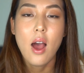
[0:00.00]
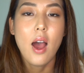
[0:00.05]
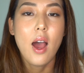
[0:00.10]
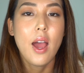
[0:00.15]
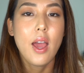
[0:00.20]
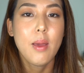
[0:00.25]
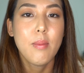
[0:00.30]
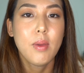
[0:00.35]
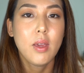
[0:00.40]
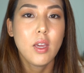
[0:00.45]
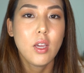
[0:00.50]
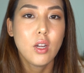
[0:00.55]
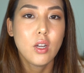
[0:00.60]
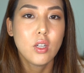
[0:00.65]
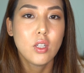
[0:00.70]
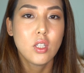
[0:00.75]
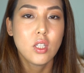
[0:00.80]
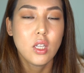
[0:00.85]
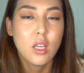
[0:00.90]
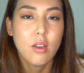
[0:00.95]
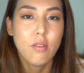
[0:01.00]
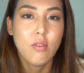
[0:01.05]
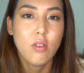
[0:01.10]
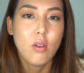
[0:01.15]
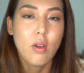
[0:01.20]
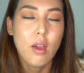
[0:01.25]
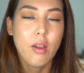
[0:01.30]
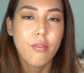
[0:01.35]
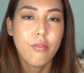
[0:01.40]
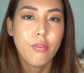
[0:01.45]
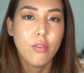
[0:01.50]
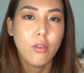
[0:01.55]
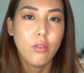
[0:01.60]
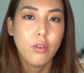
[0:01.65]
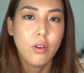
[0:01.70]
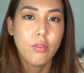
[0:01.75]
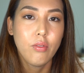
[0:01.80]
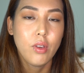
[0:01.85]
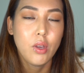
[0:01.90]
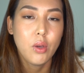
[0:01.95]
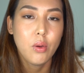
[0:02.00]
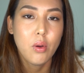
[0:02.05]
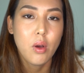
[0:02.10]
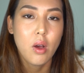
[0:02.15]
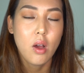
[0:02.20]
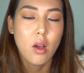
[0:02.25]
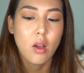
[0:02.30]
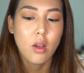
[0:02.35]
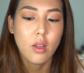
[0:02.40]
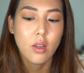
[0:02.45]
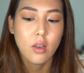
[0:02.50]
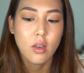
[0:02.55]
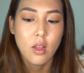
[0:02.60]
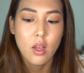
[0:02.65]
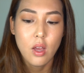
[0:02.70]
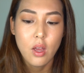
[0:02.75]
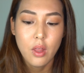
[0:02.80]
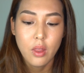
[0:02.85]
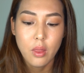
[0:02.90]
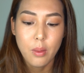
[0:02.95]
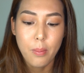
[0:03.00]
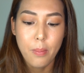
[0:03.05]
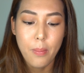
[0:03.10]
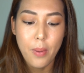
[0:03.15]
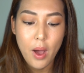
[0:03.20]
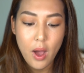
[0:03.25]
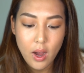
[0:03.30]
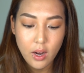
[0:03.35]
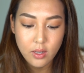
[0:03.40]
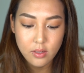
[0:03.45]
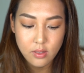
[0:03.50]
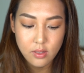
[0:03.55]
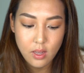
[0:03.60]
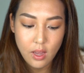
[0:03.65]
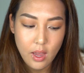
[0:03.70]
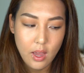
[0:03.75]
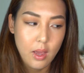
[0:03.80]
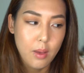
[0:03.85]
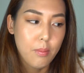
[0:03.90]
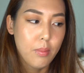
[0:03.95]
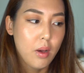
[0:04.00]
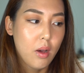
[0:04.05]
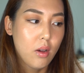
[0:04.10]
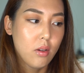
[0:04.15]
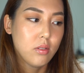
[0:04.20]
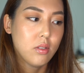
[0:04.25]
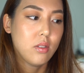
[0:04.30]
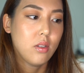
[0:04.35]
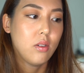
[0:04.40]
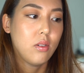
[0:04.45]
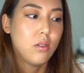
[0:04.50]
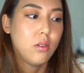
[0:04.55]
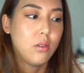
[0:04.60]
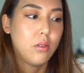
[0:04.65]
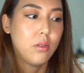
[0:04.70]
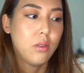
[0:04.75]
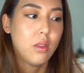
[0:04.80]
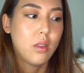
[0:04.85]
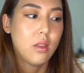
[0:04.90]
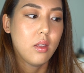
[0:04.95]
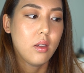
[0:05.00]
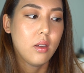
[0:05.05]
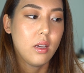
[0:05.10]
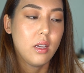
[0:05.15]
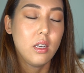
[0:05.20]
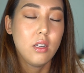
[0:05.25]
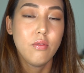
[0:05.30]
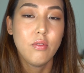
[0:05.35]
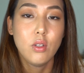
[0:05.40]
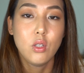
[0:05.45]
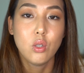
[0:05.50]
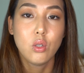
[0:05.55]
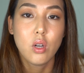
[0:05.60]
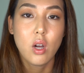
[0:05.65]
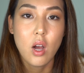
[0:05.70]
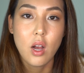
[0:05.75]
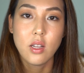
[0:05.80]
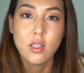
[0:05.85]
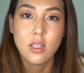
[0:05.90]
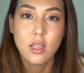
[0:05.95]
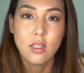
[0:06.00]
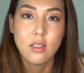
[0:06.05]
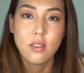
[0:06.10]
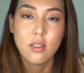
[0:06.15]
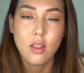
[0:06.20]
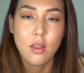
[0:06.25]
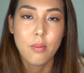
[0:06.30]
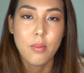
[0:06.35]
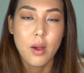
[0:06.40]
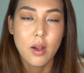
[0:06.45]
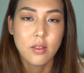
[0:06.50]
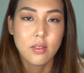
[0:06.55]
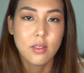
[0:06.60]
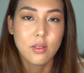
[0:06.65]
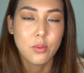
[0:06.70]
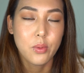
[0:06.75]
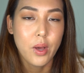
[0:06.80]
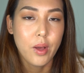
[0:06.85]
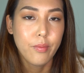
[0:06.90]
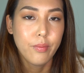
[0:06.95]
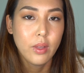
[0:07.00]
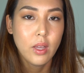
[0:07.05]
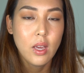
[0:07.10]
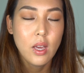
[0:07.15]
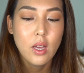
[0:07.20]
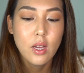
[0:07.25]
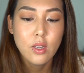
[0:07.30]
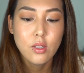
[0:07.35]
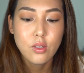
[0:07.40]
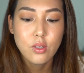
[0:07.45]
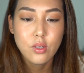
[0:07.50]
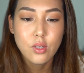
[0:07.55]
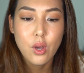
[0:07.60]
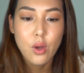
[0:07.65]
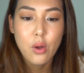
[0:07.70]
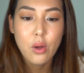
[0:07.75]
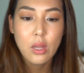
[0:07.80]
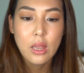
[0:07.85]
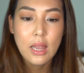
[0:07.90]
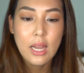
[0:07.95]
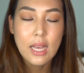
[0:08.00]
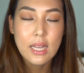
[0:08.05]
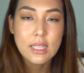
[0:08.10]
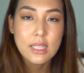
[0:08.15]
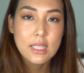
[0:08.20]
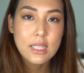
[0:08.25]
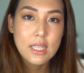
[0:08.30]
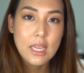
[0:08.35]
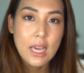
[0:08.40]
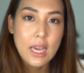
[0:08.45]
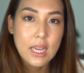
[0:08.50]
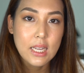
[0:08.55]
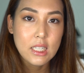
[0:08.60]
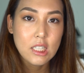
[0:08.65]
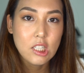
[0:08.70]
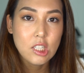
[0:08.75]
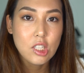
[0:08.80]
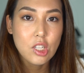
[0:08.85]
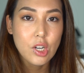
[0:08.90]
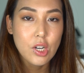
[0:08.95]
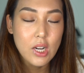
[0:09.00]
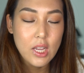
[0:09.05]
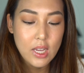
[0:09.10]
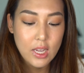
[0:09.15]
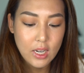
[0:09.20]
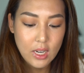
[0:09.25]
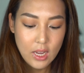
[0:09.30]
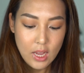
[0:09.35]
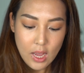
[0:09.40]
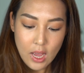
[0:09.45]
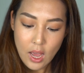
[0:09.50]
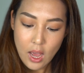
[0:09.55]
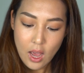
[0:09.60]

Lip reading: I'm here to give you a full review on the box but also the individual contents in the box as well. So let's get started.